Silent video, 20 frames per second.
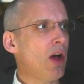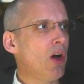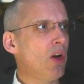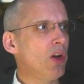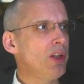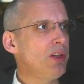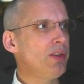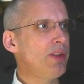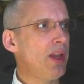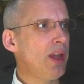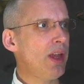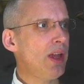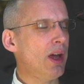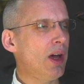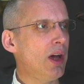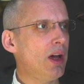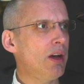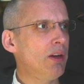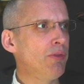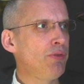
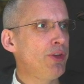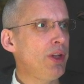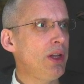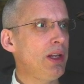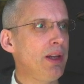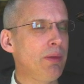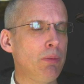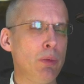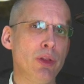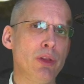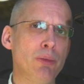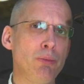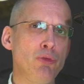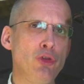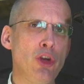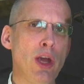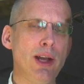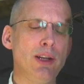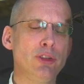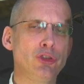idea of dealing with
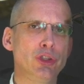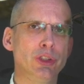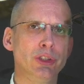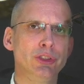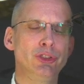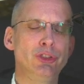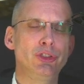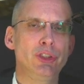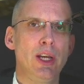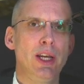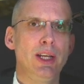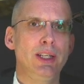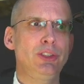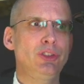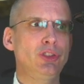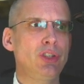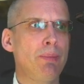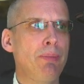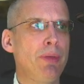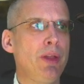objections
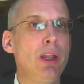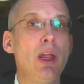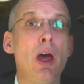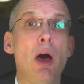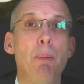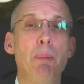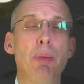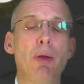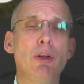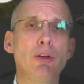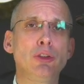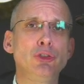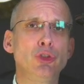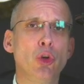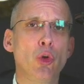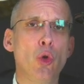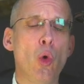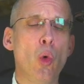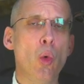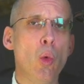is something that applies
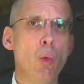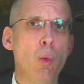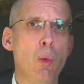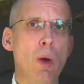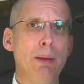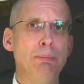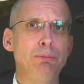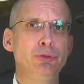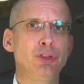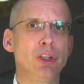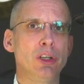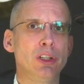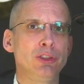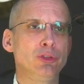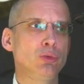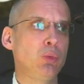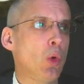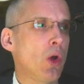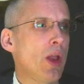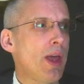on all
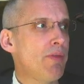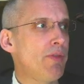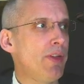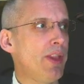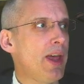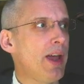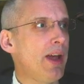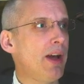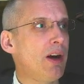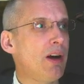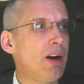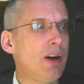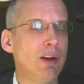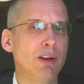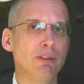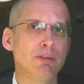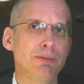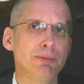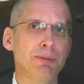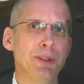websites, whatever they are,
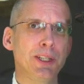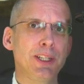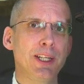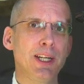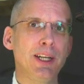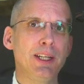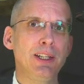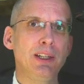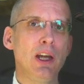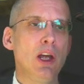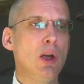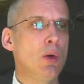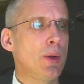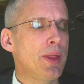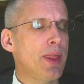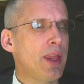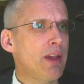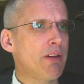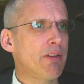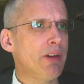okay?
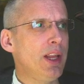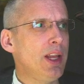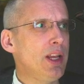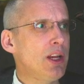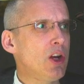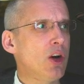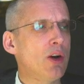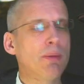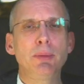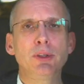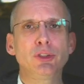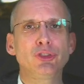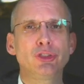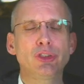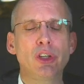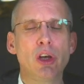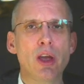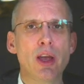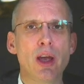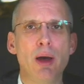Whether they're an e-commerce
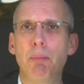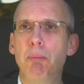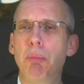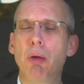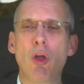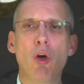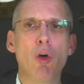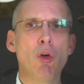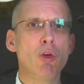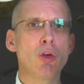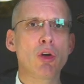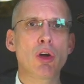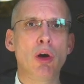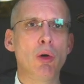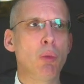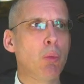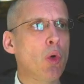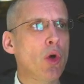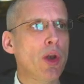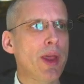site, a blog,
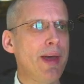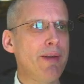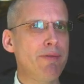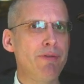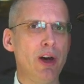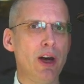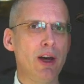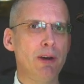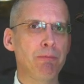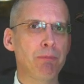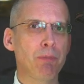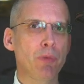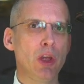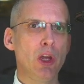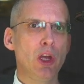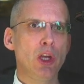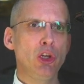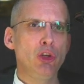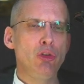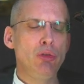or whatever.
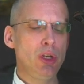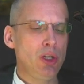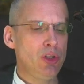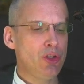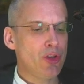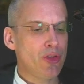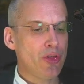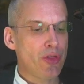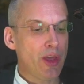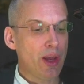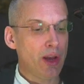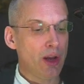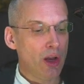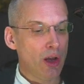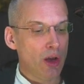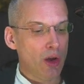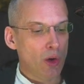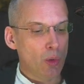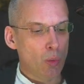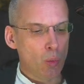You need to think,
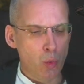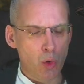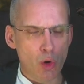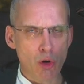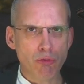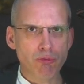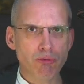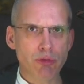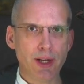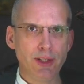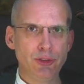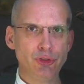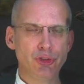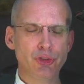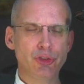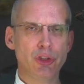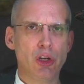What risks